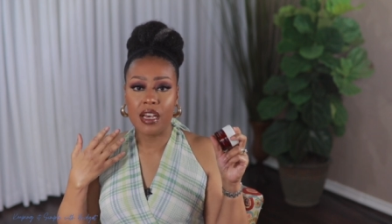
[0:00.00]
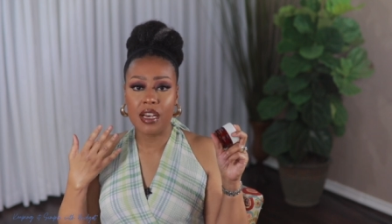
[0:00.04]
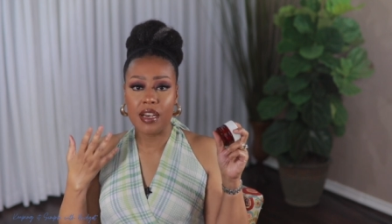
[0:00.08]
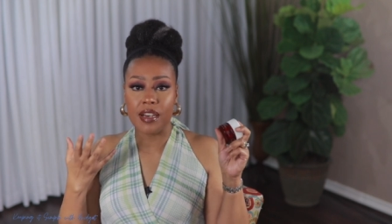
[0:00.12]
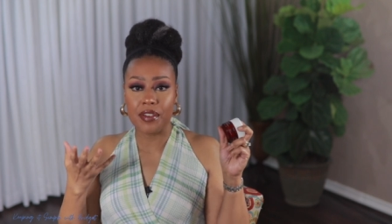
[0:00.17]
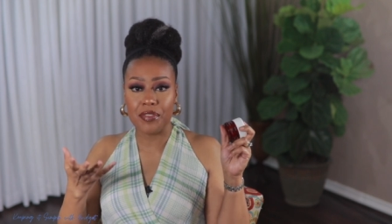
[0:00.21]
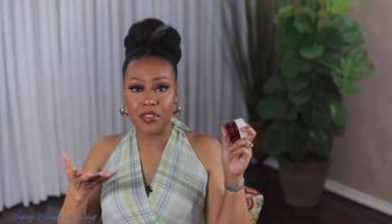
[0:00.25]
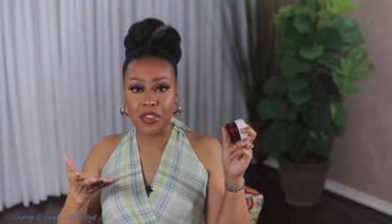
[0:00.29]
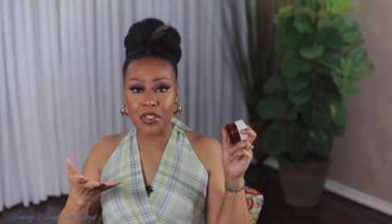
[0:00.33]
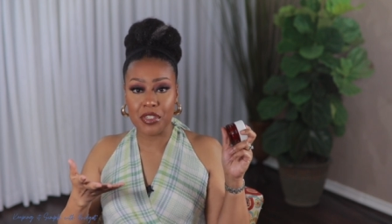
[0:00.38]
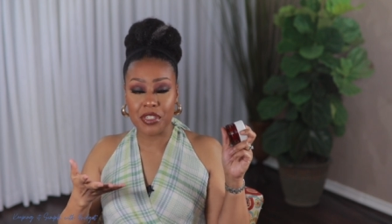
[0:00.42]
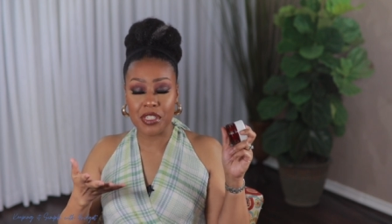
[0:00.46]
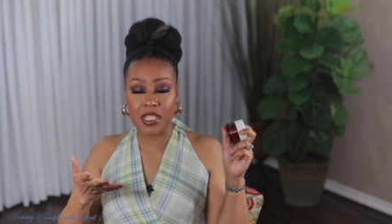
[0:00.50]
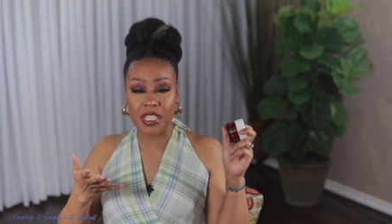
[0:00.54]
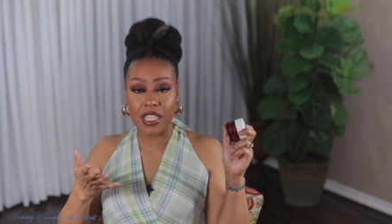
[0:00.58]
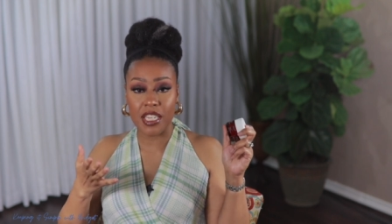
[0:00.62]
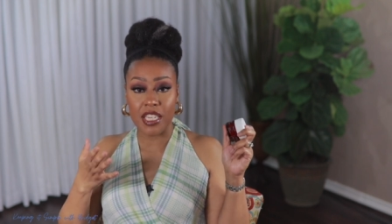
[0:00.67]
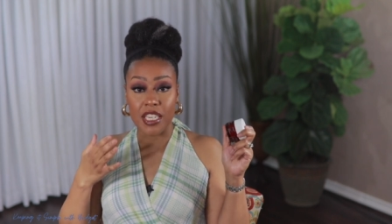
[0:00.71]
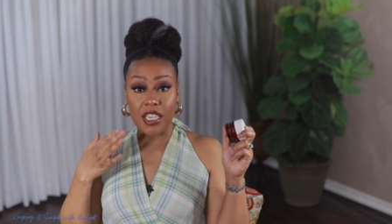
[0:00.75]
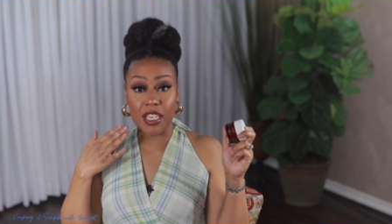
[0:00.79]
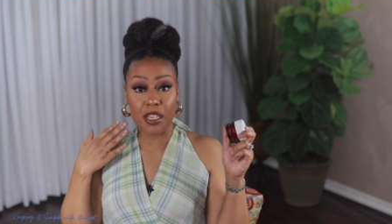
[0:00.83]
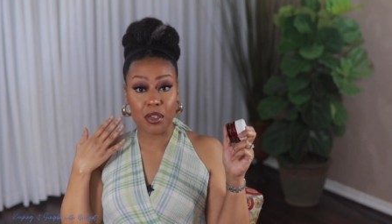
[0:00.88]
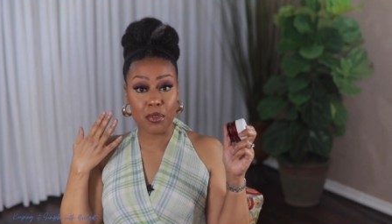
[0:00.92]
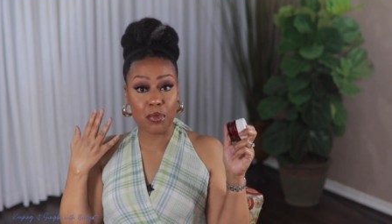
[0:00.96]
of your
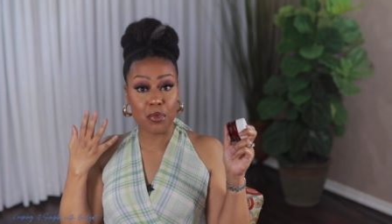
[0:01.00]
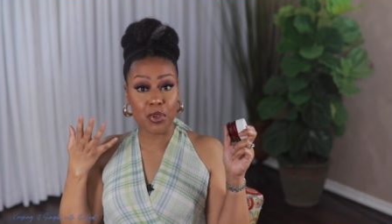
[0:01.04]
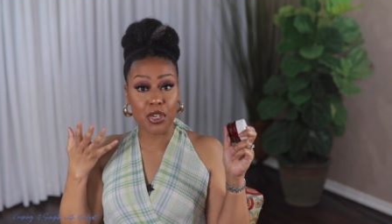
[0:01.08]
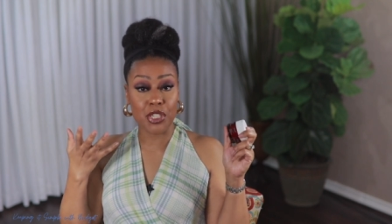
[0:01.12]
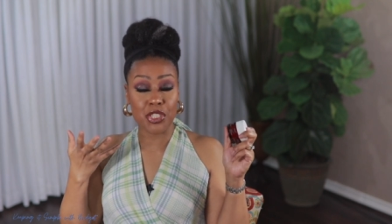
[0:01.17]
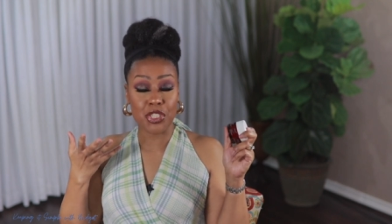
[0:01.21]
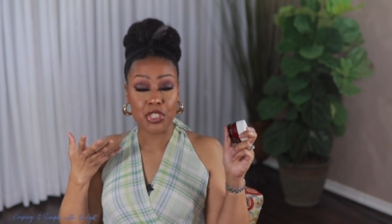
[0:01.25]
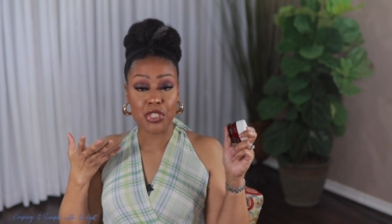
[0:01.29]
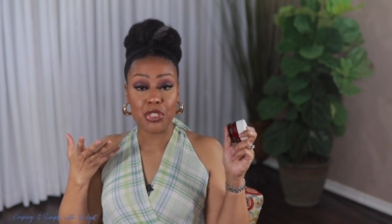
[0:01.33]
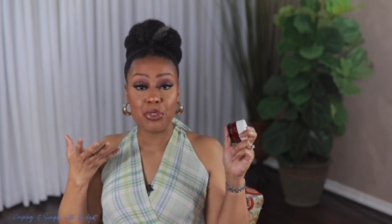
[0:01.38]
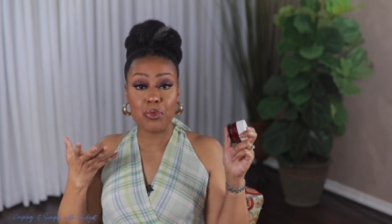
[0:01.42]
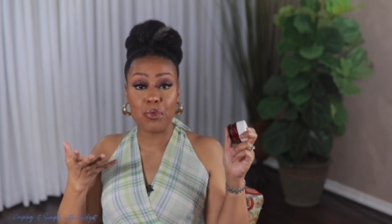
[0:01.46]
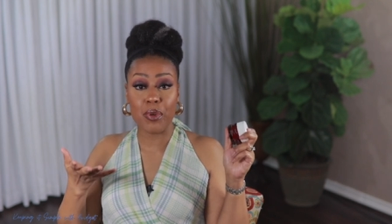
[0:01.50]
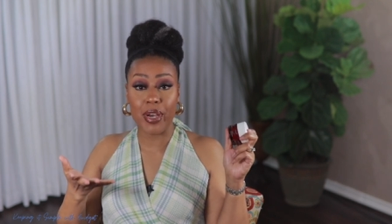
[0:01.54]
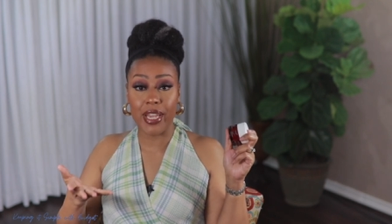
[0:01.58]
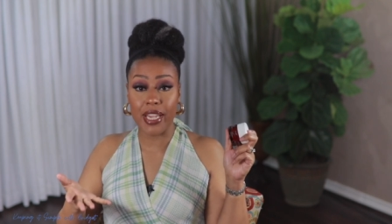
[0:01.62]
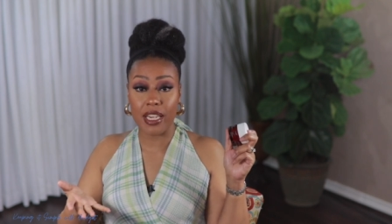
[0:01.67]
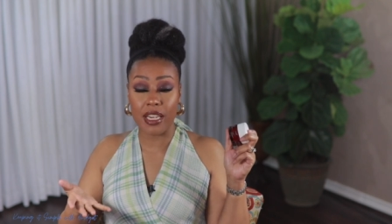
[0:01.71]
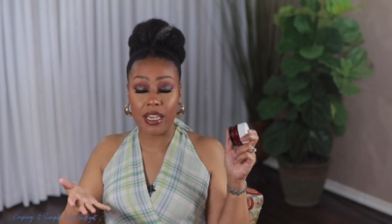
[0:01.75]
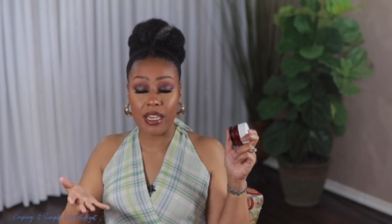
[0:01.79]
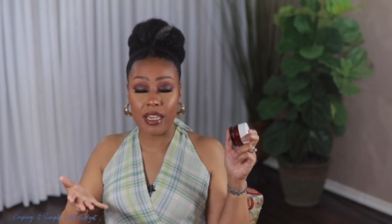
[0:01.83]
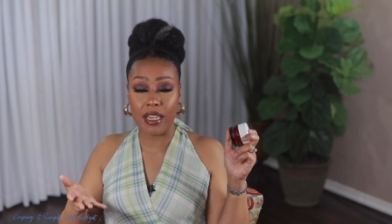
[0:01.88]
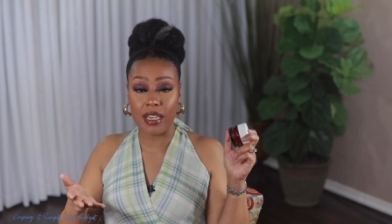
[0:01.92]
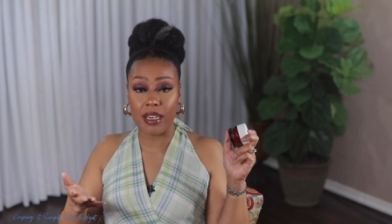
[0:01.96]
skin once you
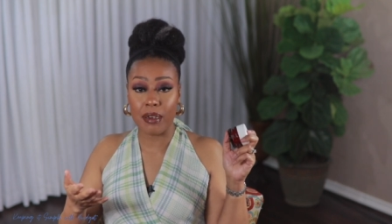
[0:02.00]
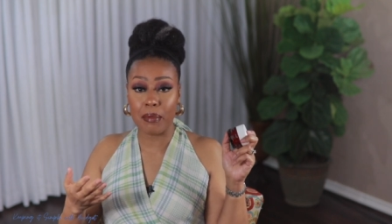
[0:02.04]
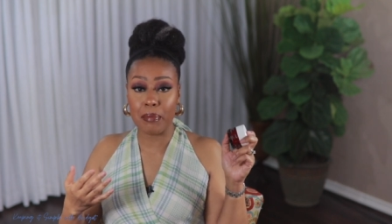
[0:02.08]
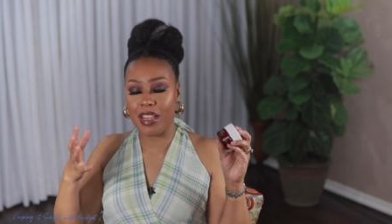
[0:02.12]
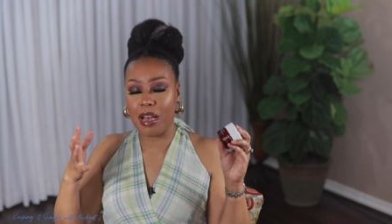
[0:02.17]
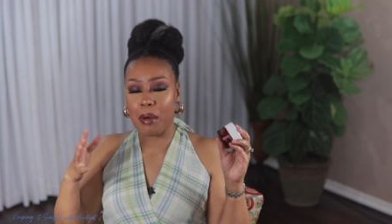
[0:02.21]
wake up.